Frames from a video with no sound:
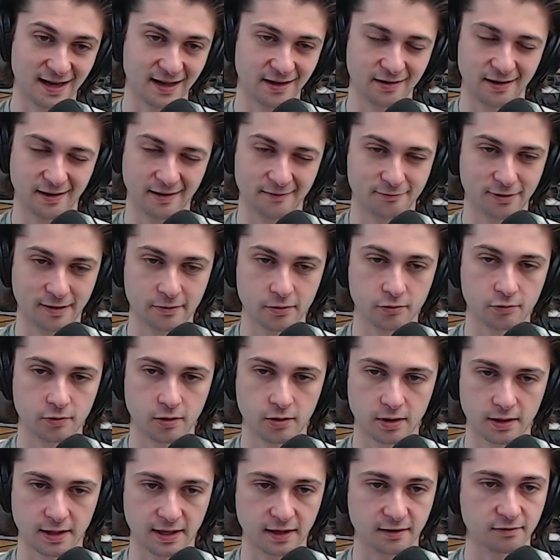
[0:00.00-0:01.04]
I probably wrote
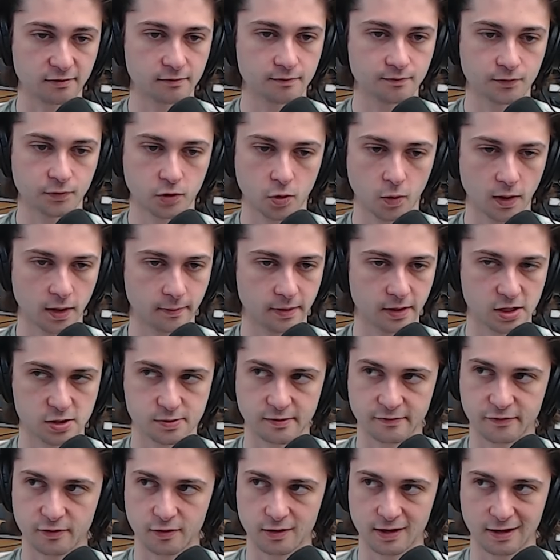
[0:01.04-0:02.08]
it like 20 minutes
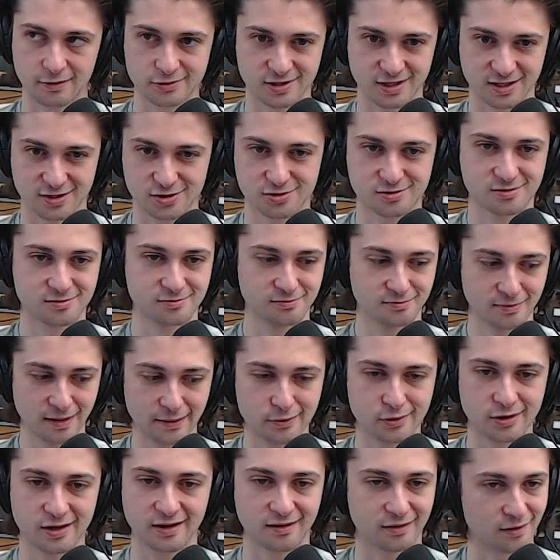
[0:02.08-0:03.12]
before, and I was like
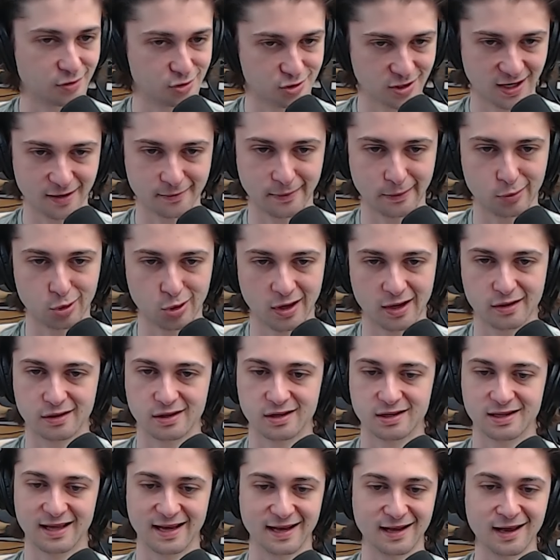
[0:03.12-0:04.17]
trying to memorize
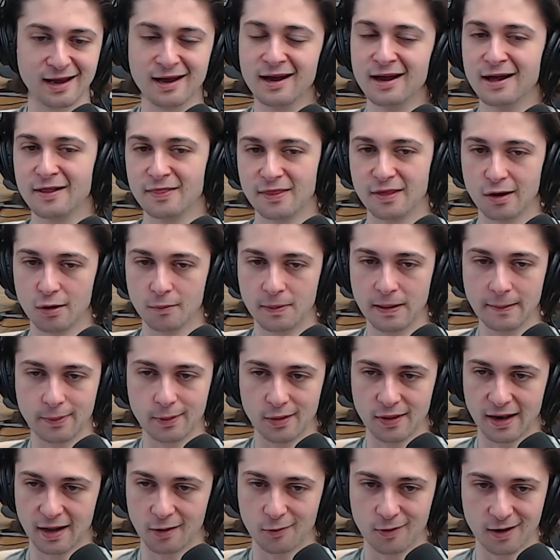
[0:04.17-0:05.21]
it. Like there were people
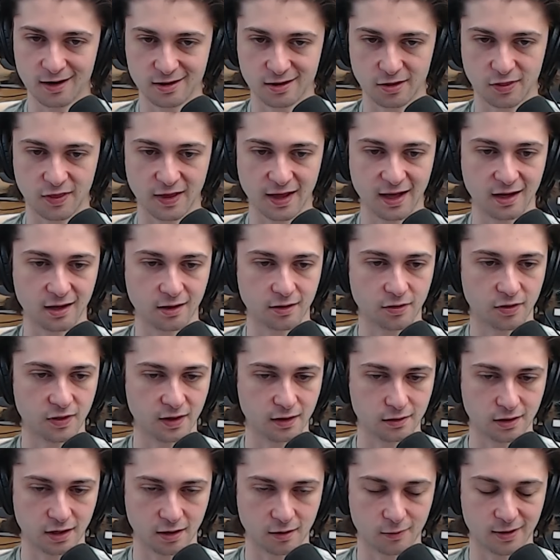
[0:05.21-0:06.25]
that I wanted to thank,
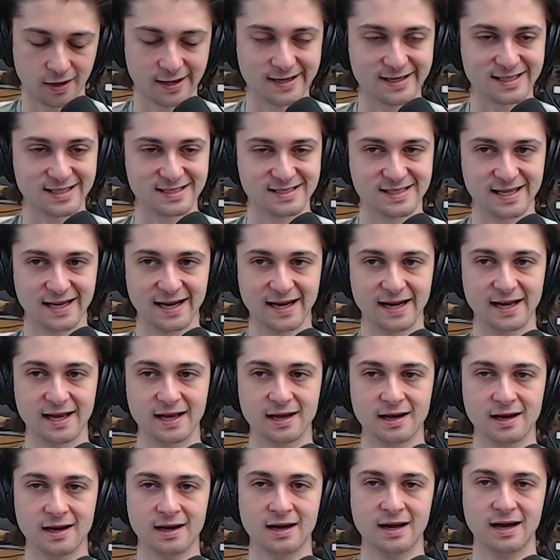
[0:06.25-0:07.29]
things that I wanted to say,
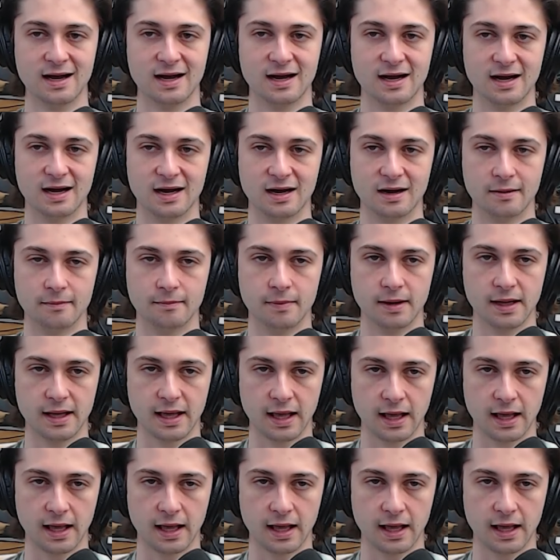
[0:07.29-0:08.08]
and